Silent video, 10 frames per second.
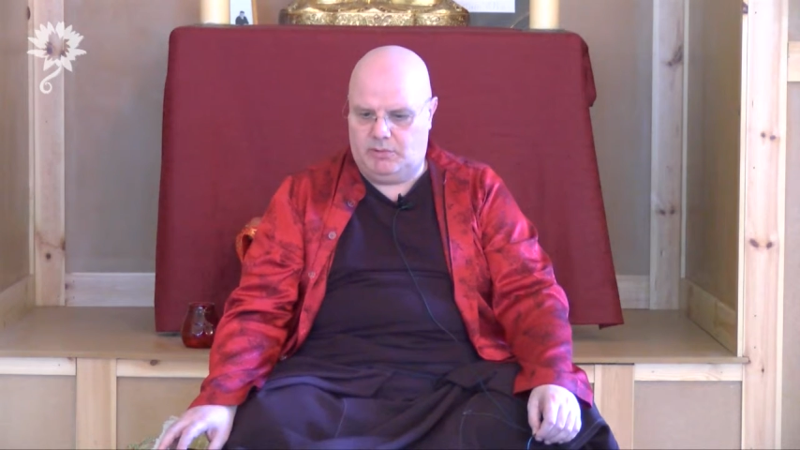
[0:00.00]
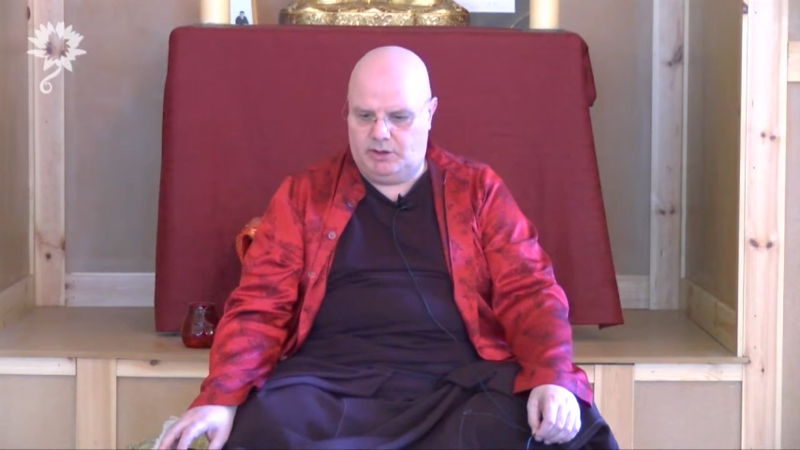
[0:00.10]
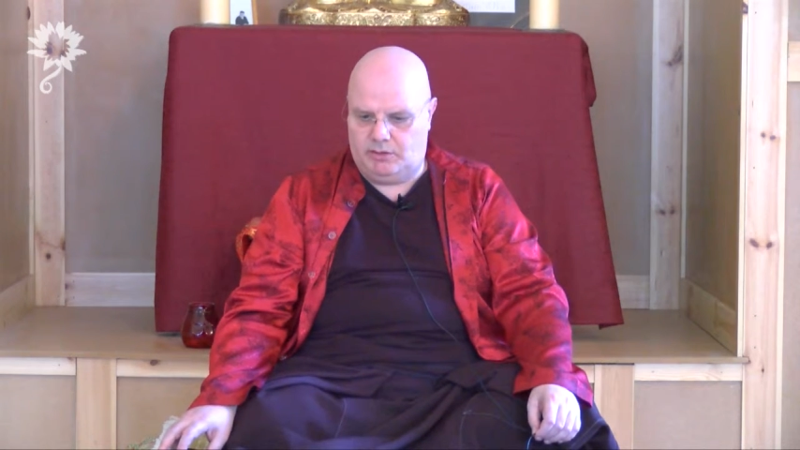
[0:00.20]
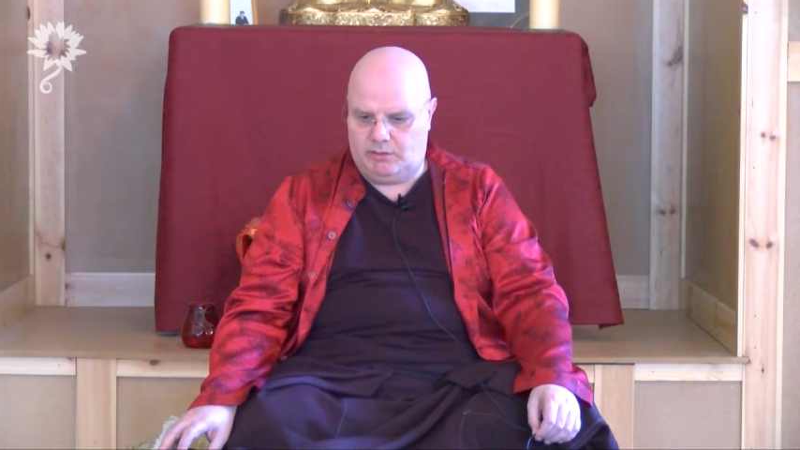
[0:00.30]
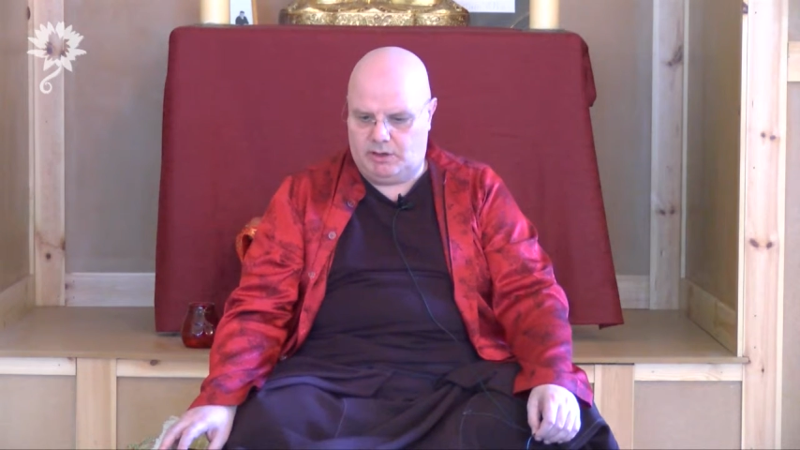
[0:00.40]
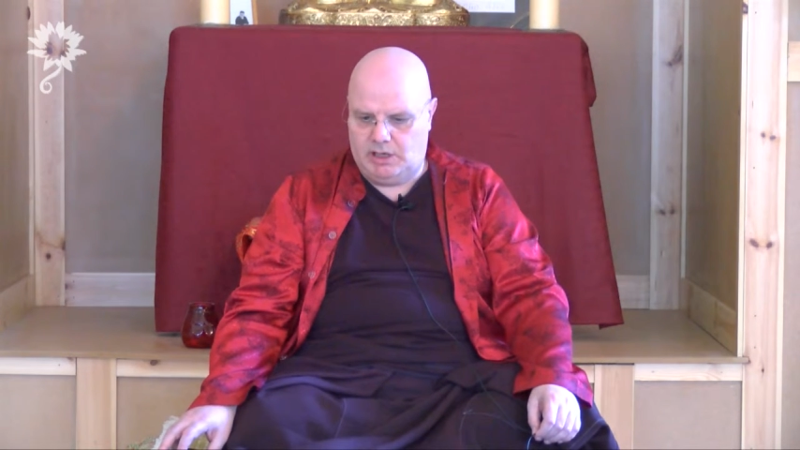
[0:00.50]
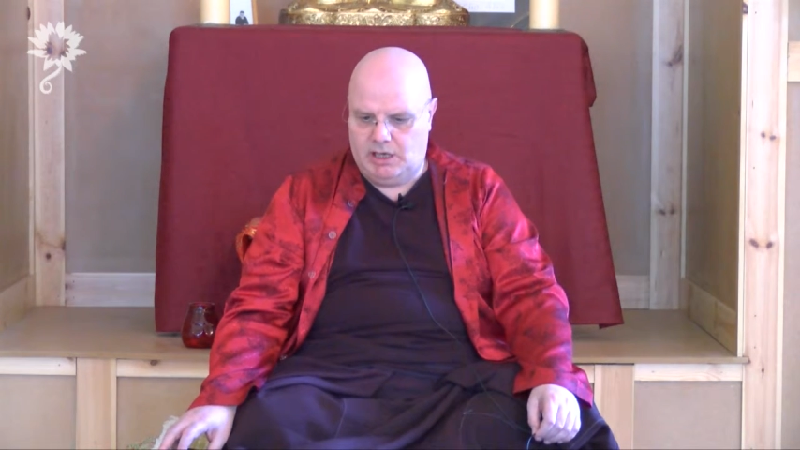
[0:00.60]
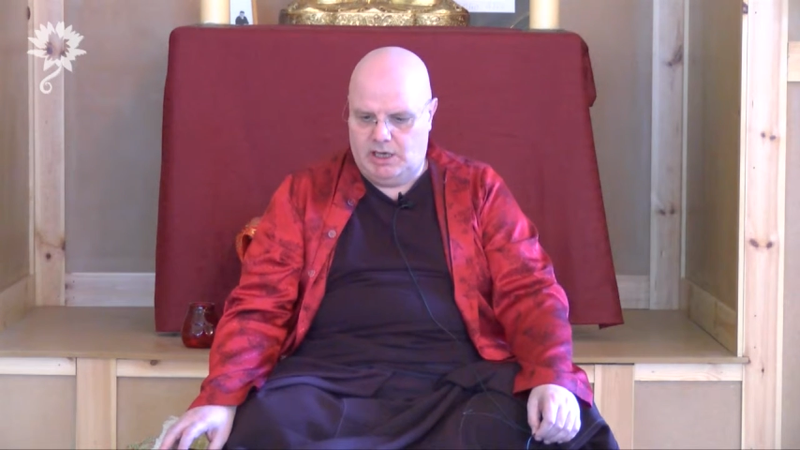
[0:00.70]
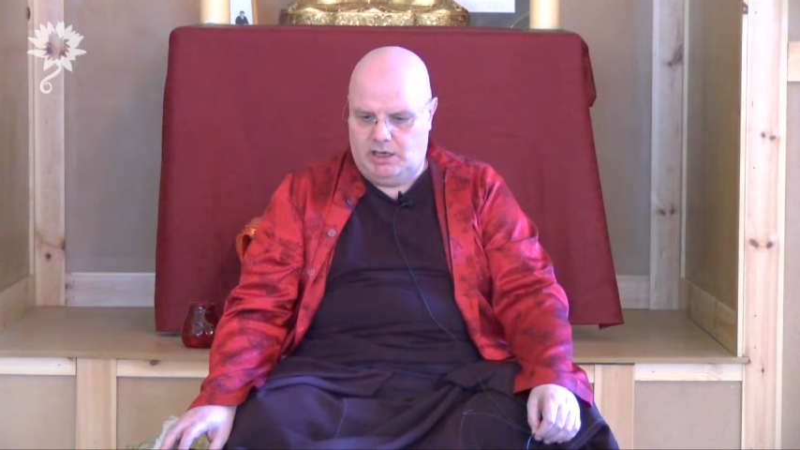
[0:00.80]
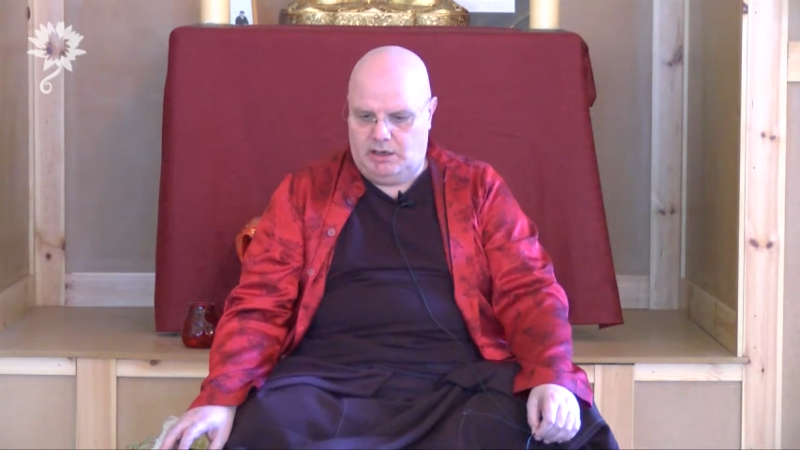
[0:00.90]
You know, and,
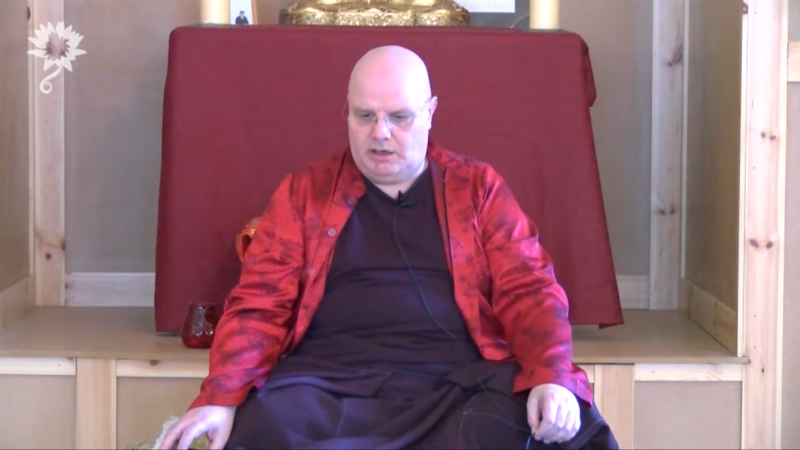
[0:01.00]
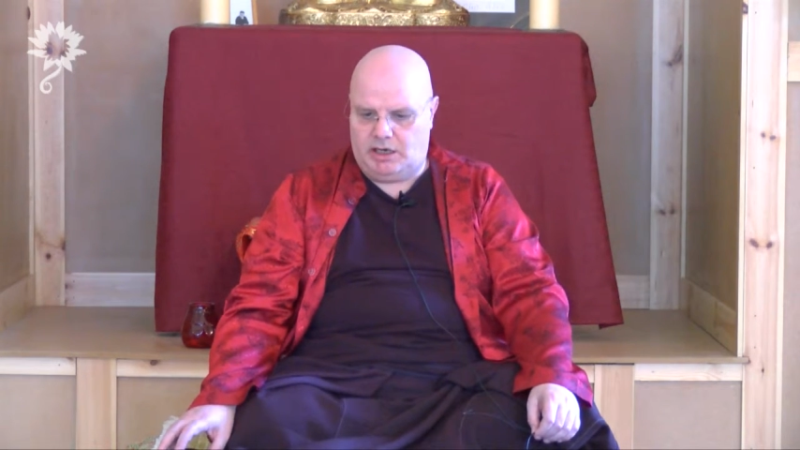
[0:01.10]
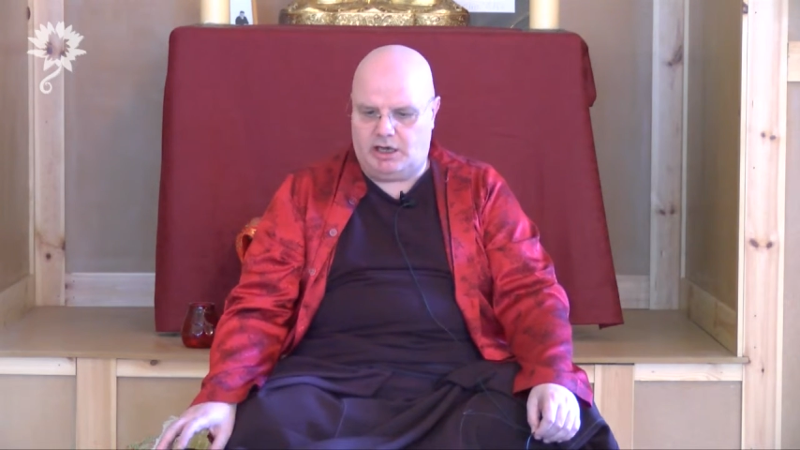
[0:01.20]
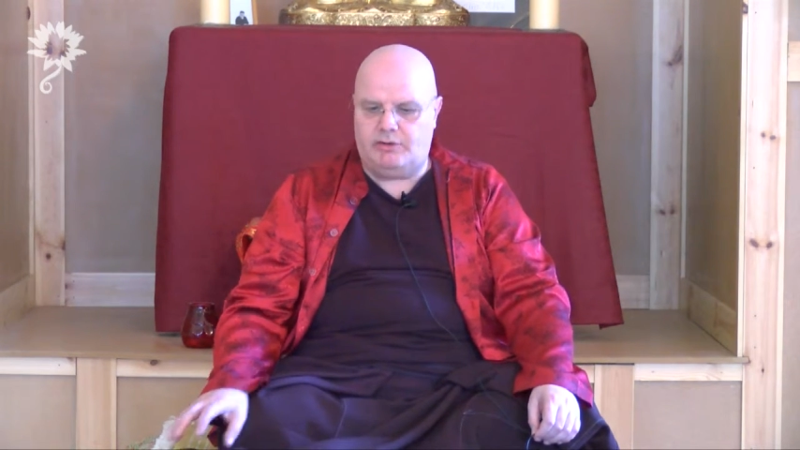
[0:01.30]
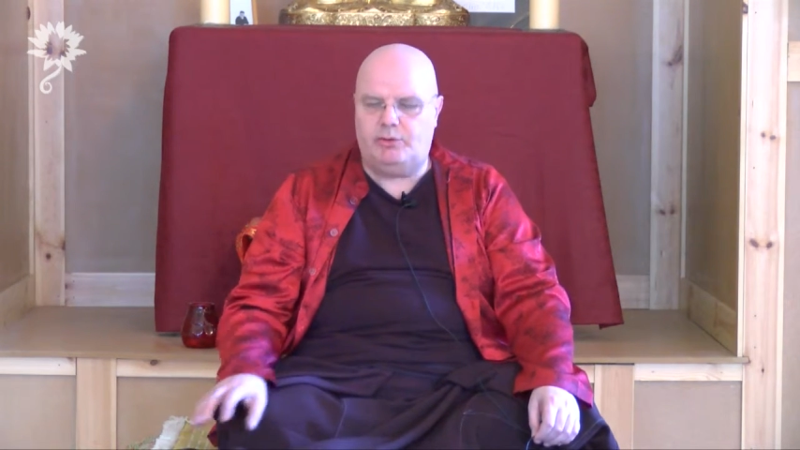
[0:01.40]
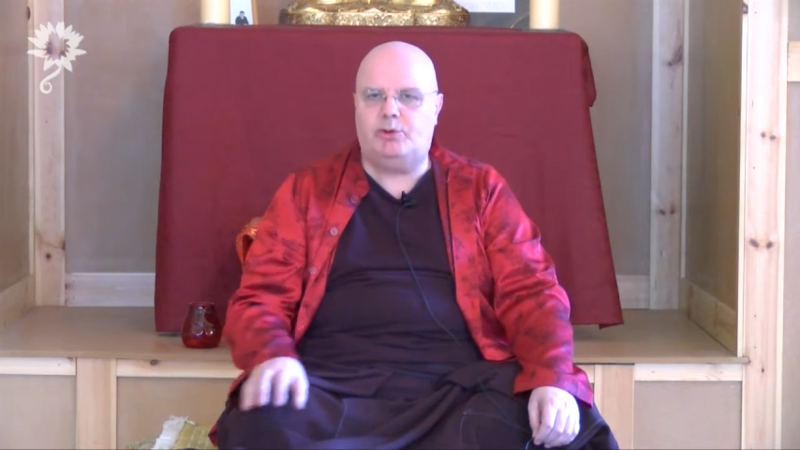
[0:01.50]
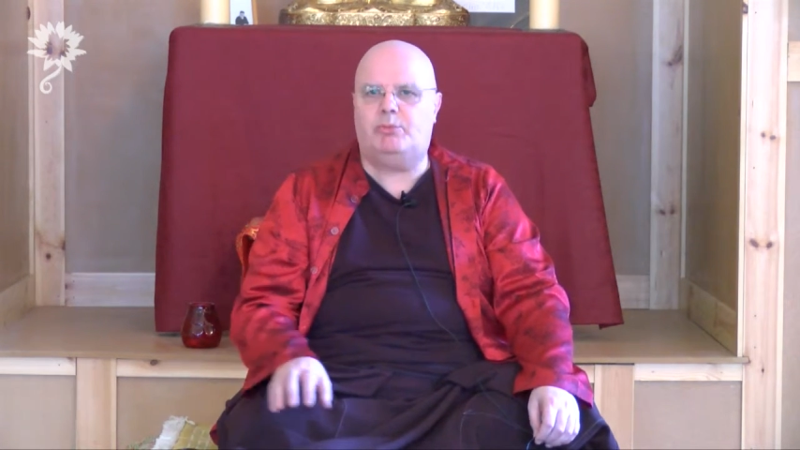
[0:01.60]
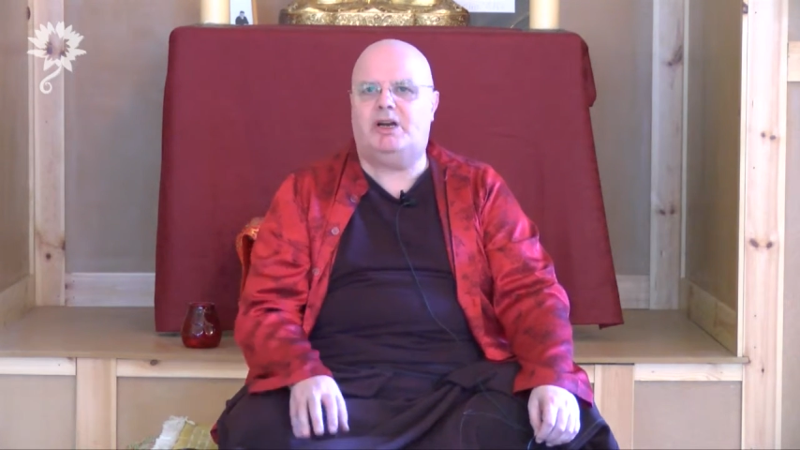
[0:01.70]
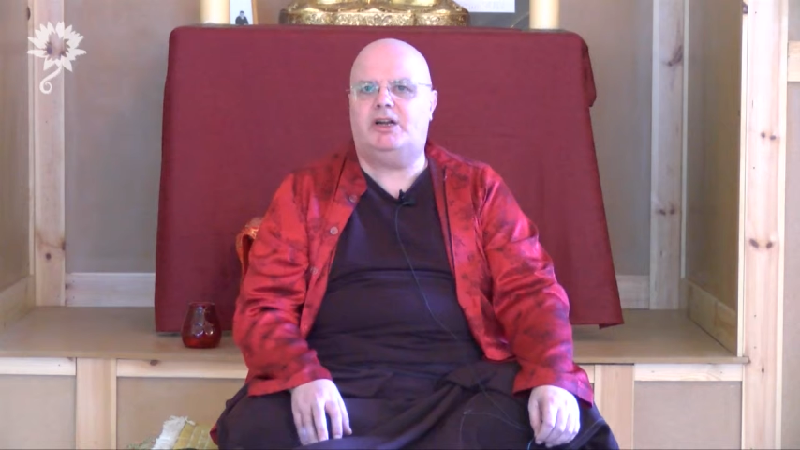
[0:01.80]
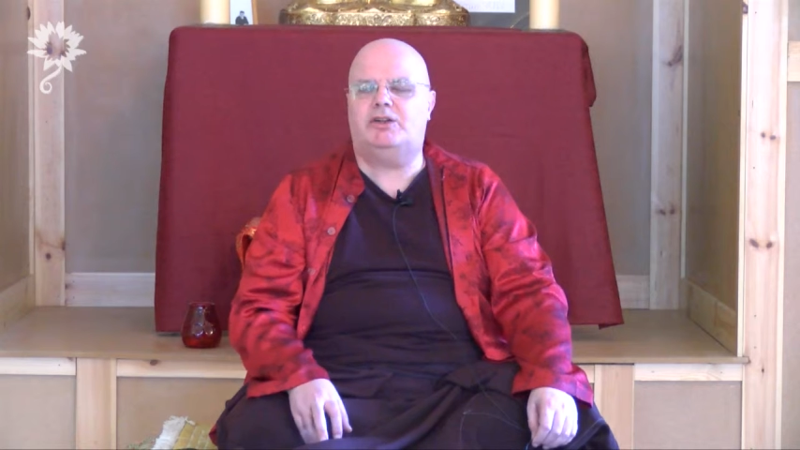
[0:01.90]
and how you
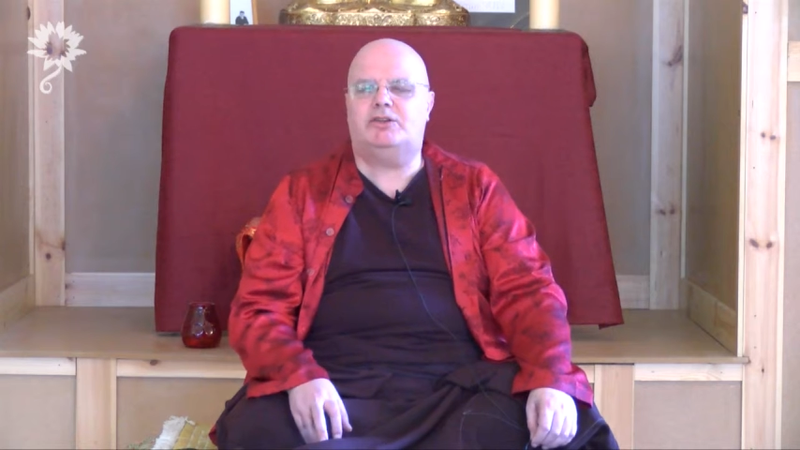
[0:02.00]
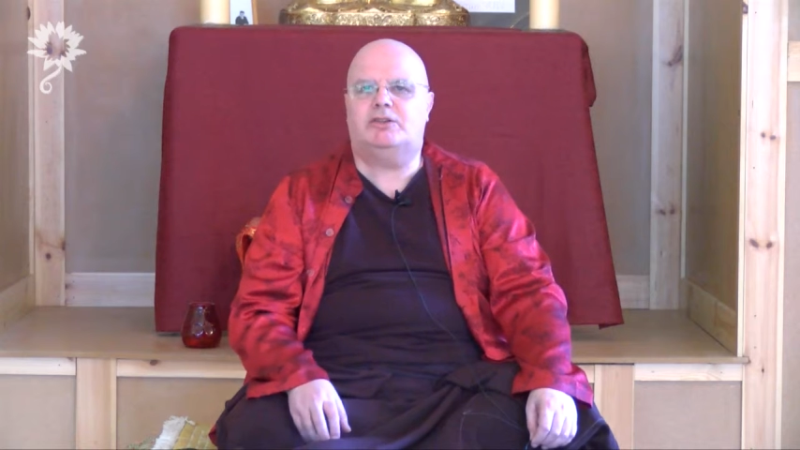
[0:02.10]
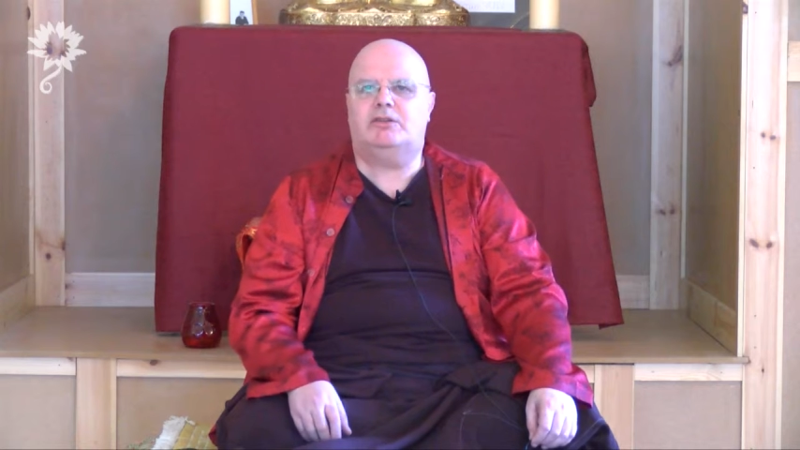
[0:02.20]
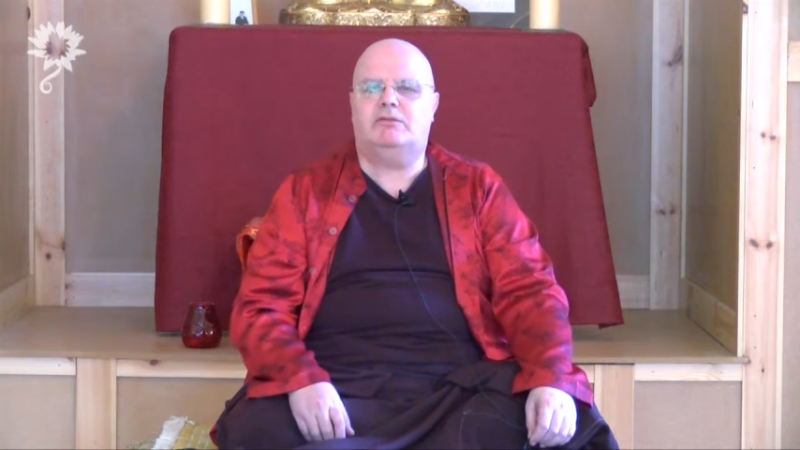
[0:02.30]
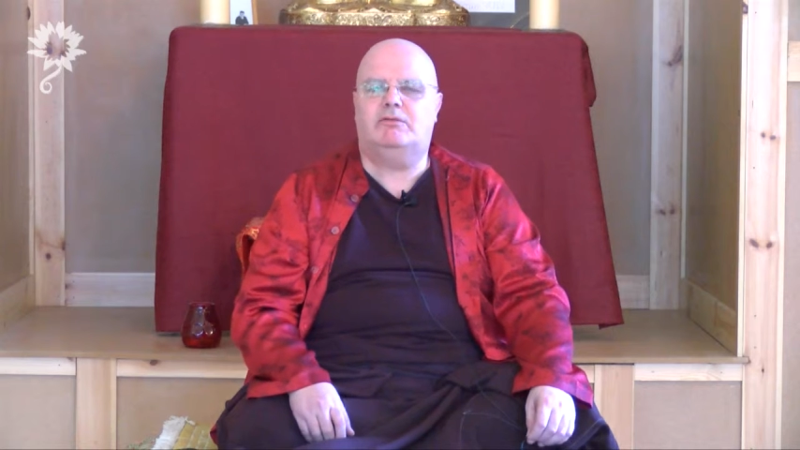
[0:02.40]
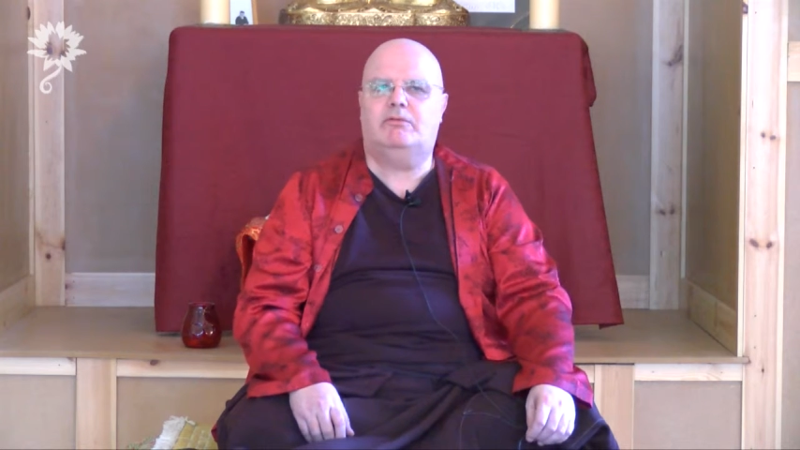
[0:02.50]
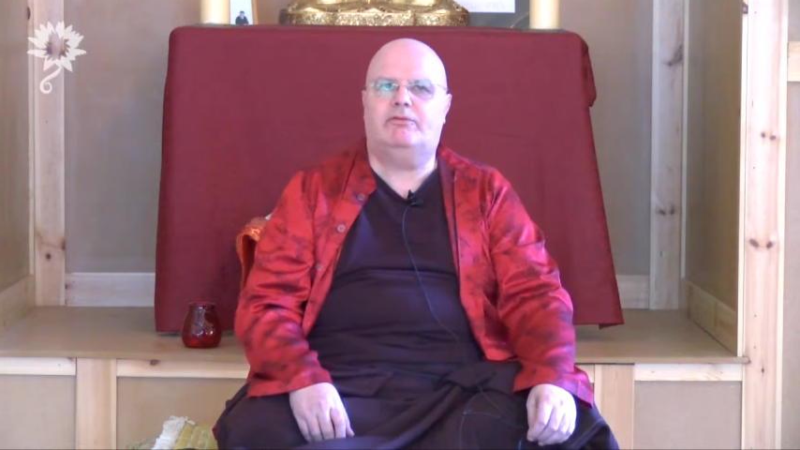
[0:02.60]
managed to